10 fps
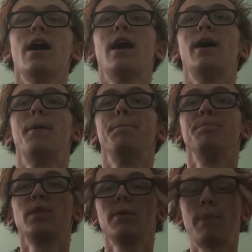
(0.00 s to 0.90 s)

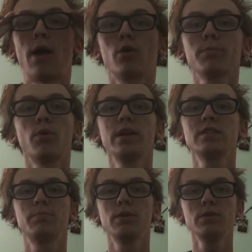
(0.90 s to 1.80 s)
power points
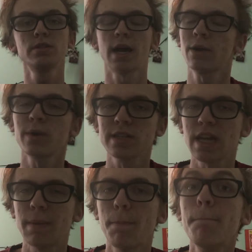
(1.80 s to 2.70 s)
boost. I don't want to
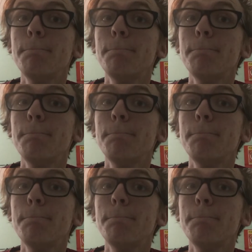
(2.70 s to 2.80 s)
say